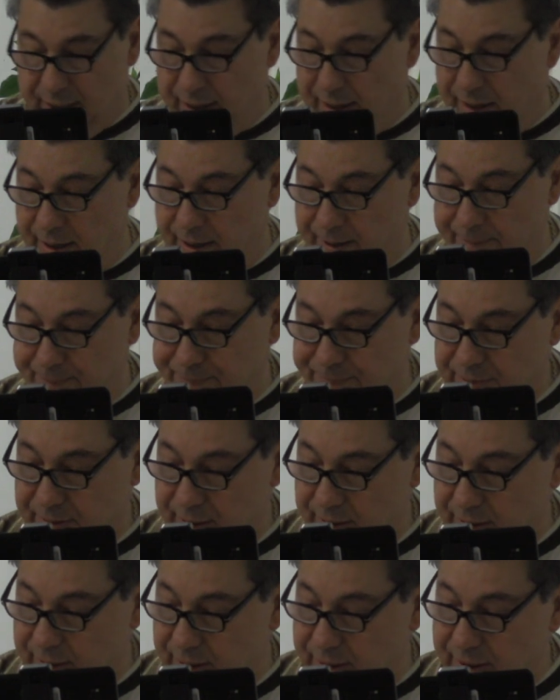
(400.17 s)
Um,
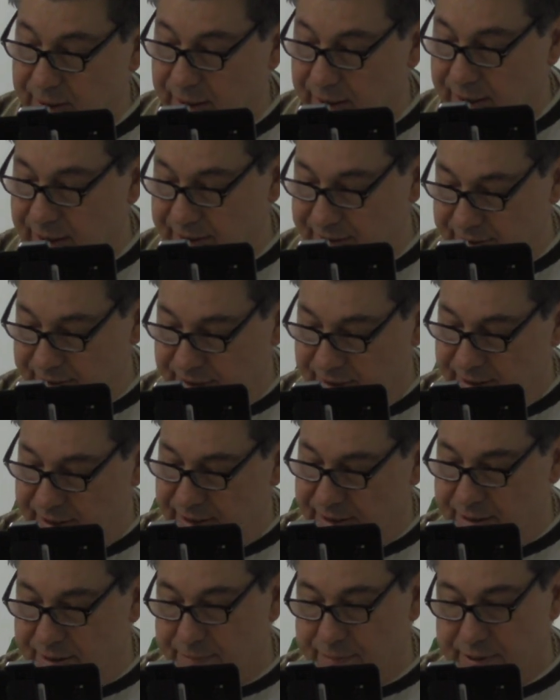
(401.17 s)
and
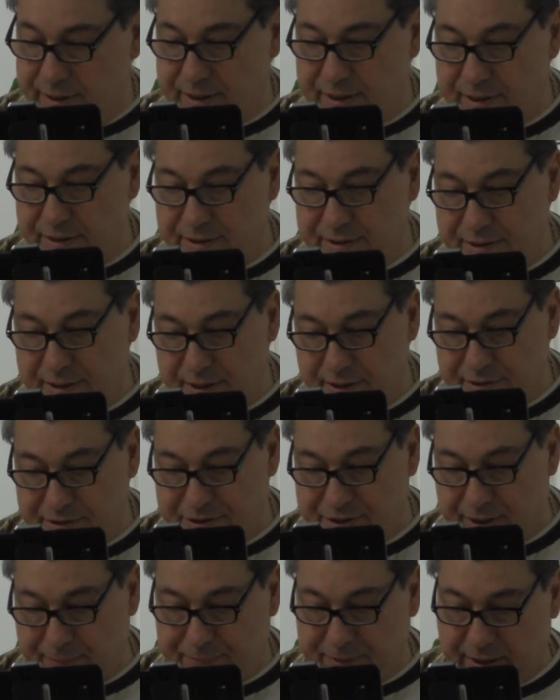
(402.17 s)
but here,
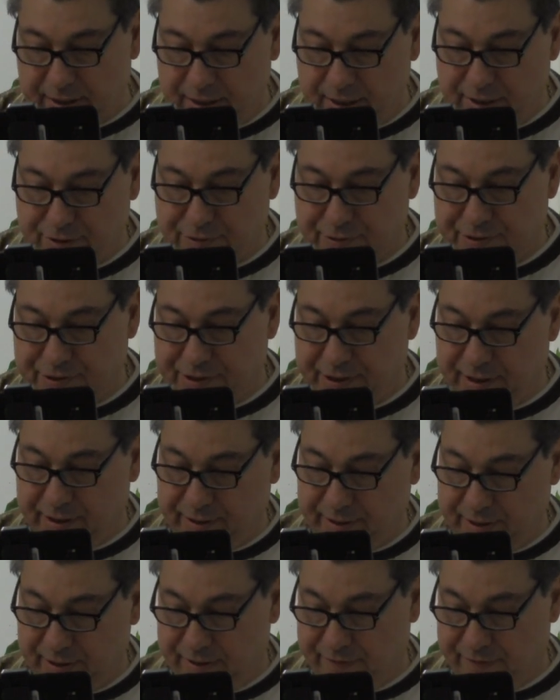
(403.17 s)
here's something interesting.